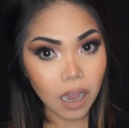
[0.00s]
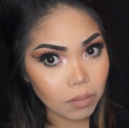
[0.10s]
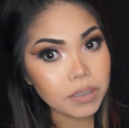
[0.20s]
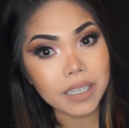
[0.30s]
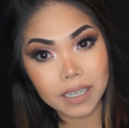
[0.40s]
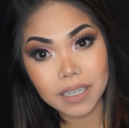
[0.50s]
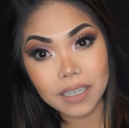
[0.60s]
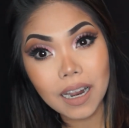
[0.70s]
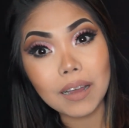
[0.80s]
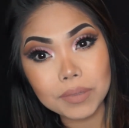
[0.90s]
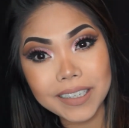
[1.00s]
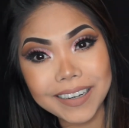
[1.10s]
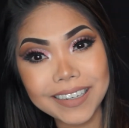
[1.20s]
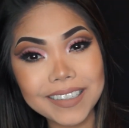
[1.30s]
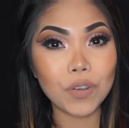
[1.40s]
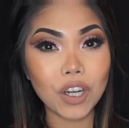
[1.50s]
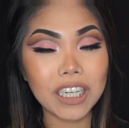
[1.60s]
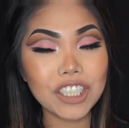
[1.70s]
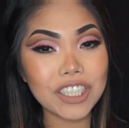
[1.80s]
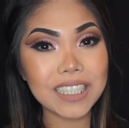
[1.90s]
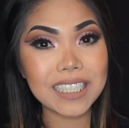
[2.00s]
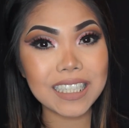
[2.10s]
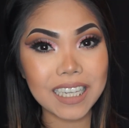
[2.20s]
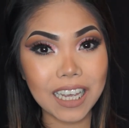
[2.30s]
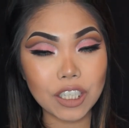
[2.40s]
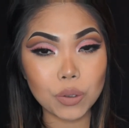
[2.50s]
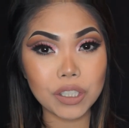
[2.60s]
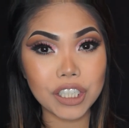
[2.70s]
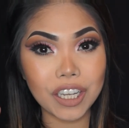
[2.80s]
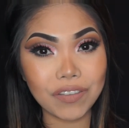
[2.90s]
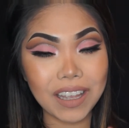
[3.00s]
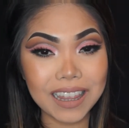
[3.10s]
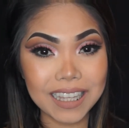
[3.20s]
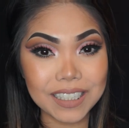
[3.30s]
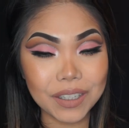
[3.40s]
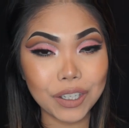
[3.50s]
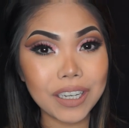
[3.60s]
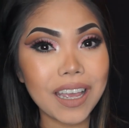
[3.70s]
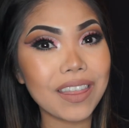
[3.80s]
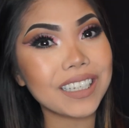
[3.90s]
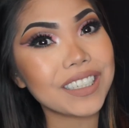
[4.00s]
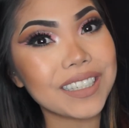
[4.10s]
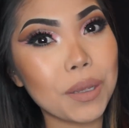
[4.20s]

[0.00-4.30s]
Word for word: I'm digging it. I'm digging it. If you're interested in seeing how to achieve this look, then just